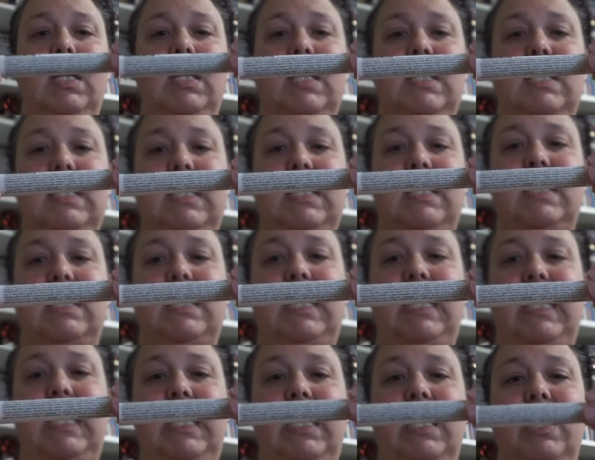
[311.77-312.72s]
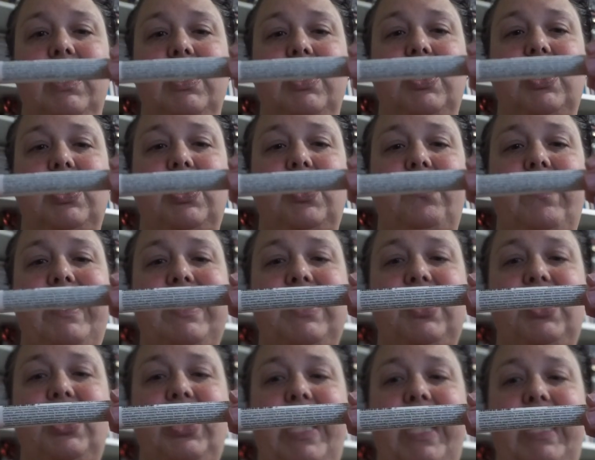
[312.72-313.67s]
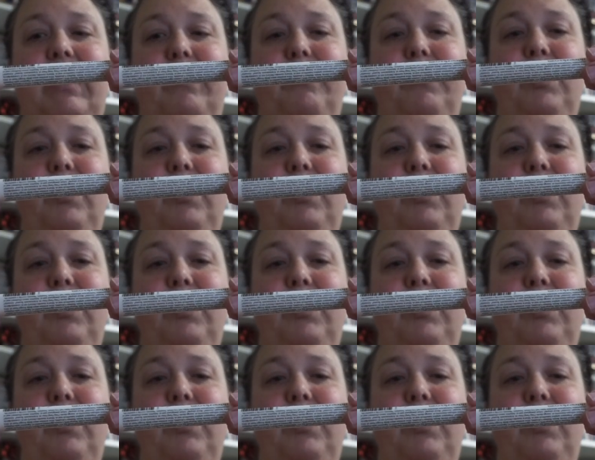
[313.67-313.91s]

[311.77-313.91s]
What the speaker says: This is the Stress Check